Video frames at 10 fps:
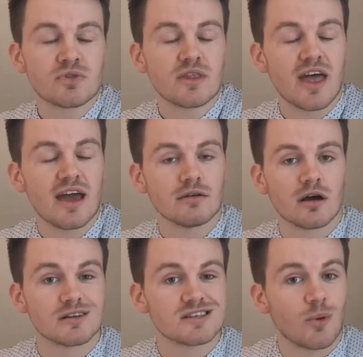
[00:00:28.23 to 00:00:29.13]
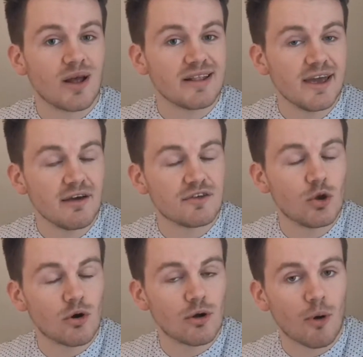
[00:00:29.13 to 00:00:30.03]
Then, consequently, if
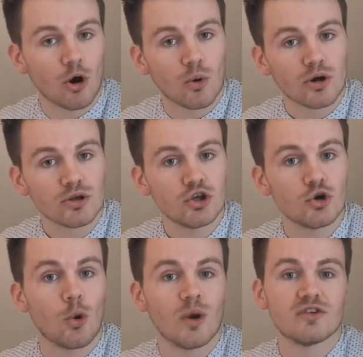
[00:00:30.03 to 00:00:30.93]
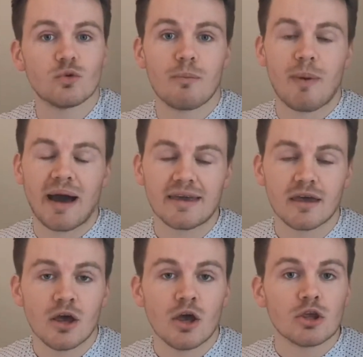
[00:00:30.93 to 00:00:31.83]
you are a borrower, you go into a bank,
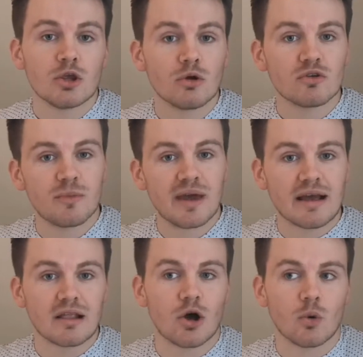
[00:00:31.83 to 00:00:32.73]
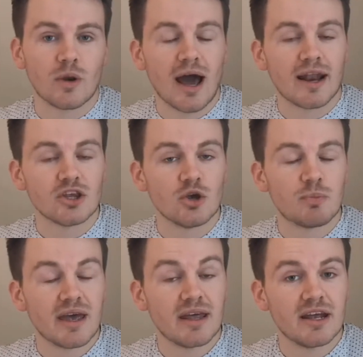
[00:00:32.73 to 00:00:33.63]
you look to make a loan, and then you
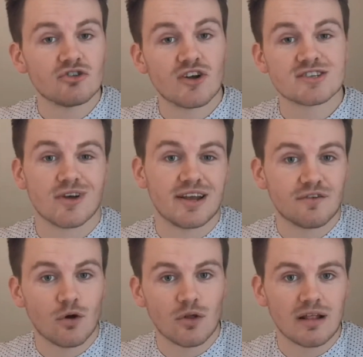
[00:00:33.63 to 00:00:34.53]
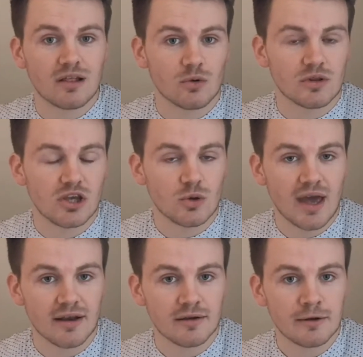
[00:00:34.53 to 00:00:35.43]
pay an interest rate for that loan that you
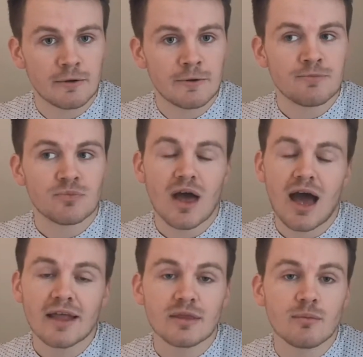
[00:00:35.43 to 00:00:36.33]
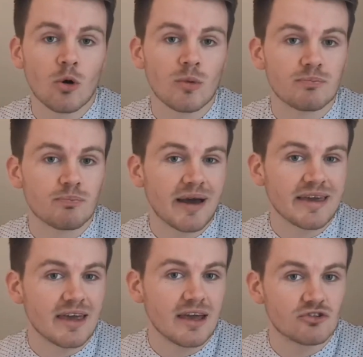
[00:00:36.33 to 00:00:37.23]
get. At the moment,
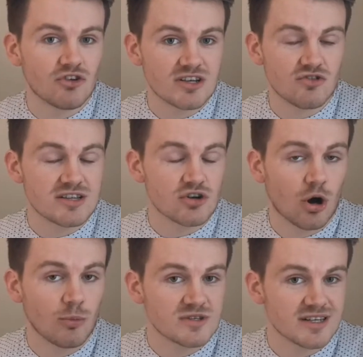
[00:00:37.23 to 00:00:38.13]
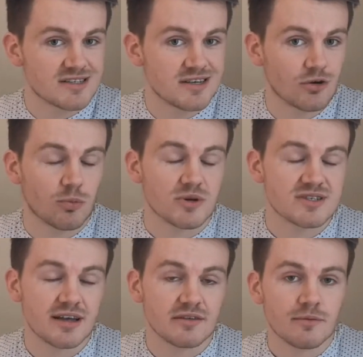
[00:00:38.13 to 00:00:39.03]
banking interest rates are almost at
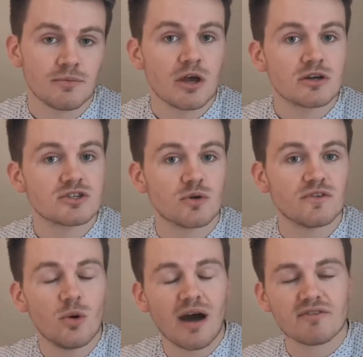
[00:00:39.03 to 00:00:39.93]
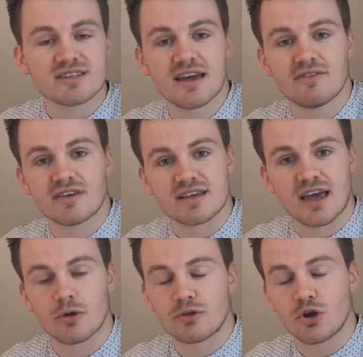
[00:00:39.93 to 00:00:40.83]
0%. So if you have a savings
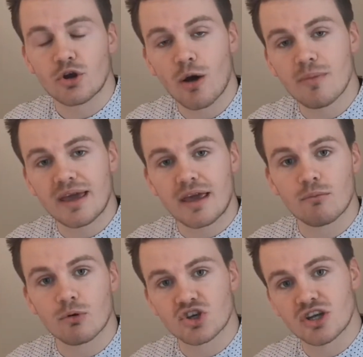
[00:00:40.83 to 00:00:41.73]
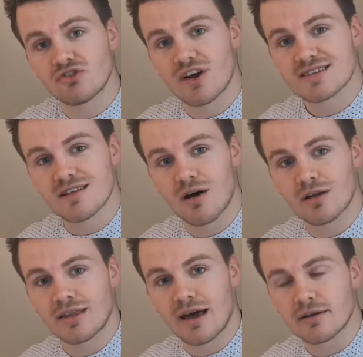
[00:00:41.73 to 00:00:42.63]
account, you're not making much interest
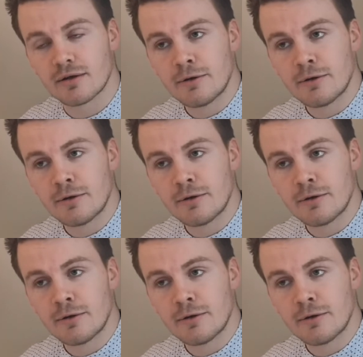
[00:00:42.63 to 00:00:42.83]
on that.